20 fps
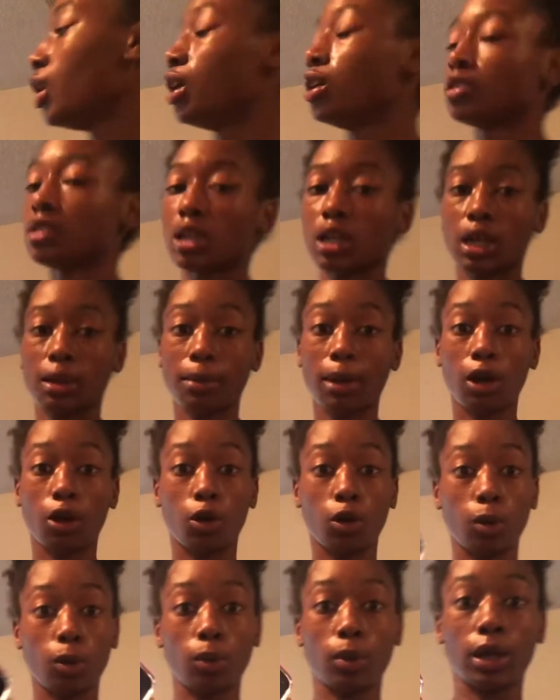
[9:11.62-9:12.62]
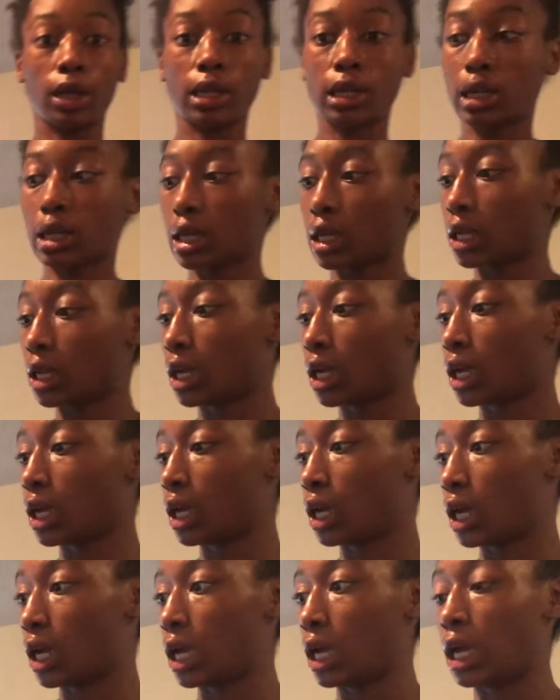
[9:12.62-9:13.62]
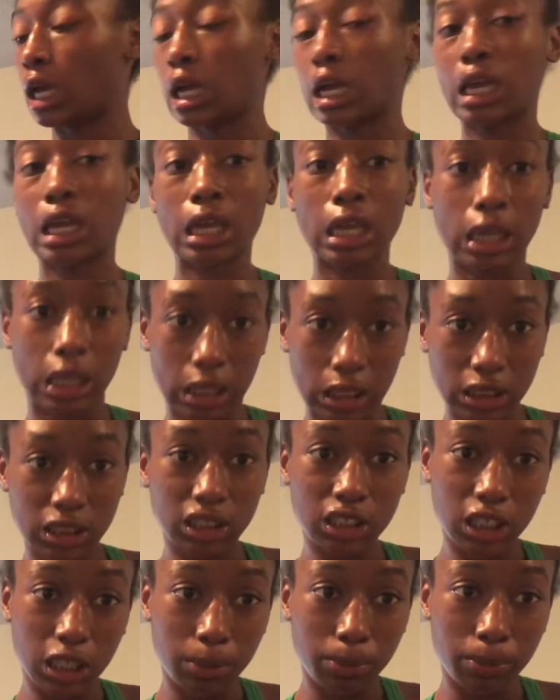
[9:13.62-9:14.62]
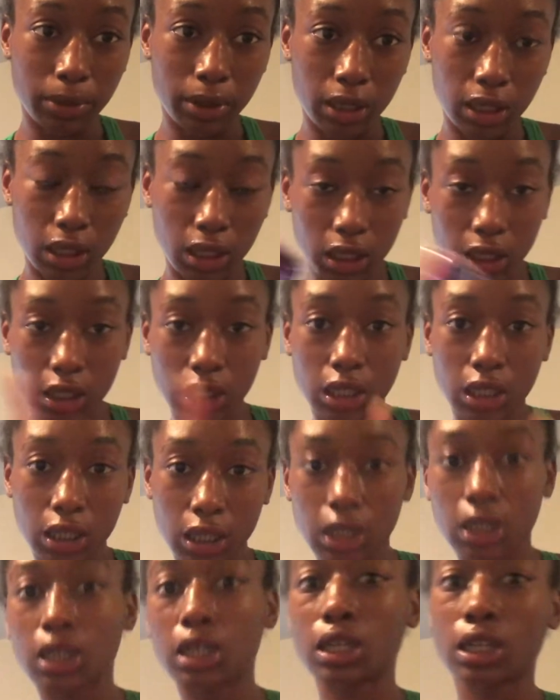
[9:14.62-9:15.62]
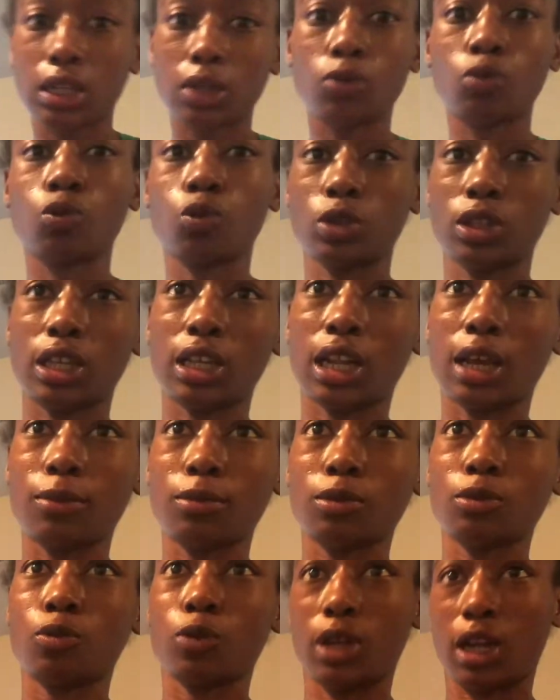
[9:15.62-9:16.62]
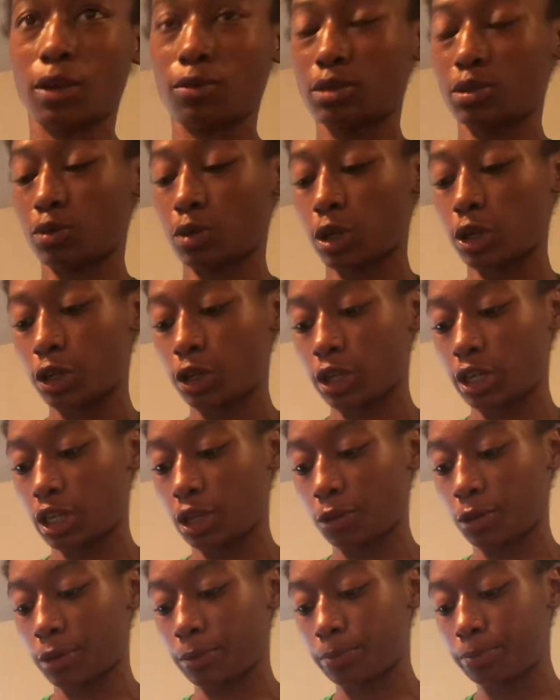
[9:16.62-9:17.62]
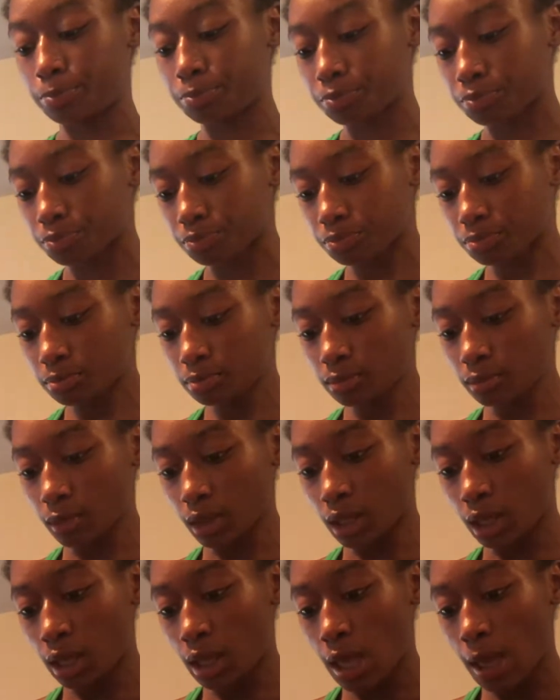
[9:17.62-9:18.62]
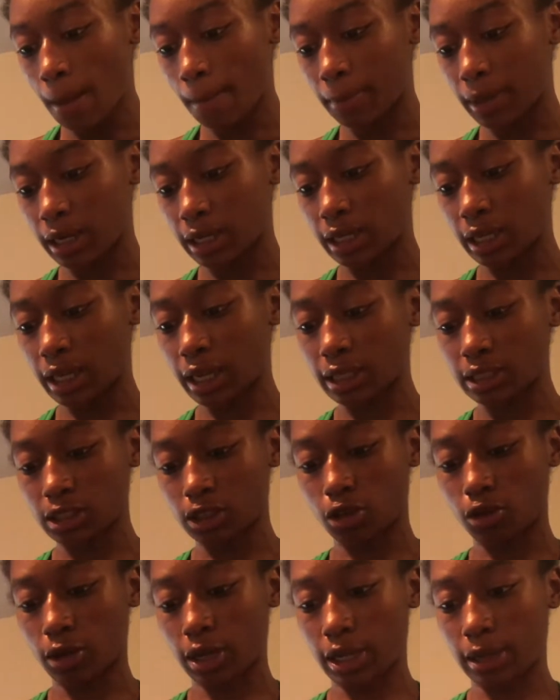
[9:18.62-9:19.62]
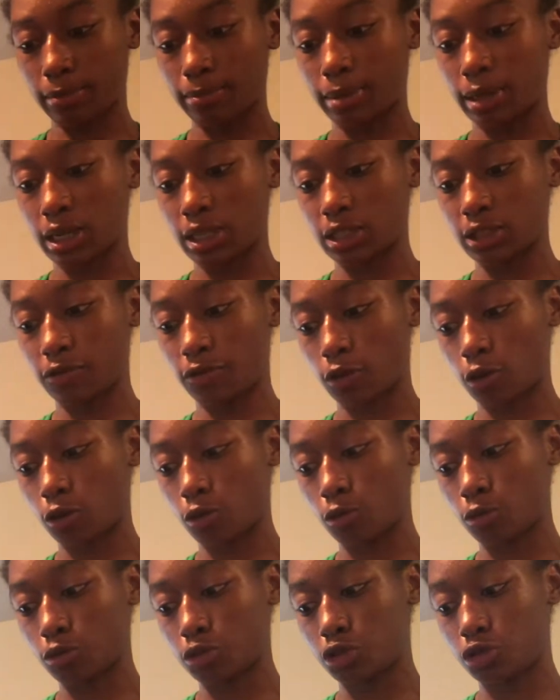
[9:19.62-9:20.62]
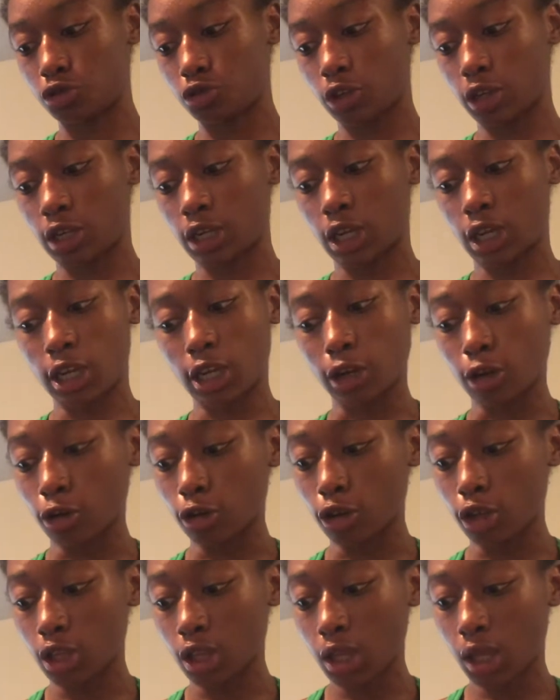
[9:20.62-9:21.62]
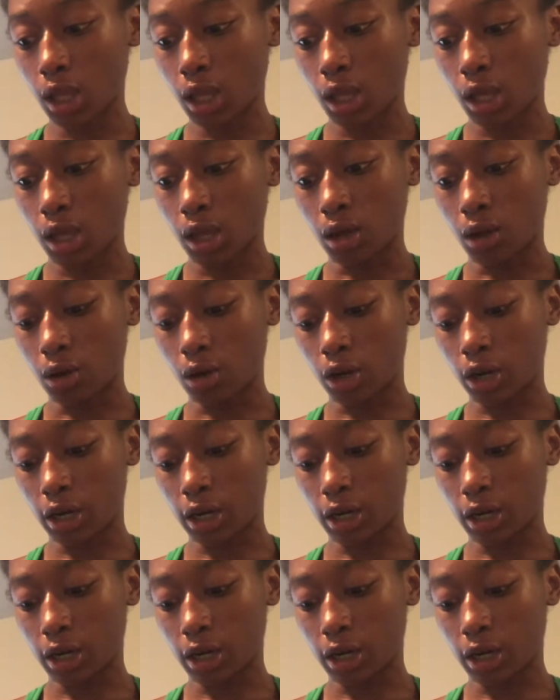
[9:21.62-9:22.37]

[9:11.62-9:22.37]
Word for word: So I got my own one, and it's cheaper than when I was with her anyway. But I did have to go ahead and buy this phone straight out, or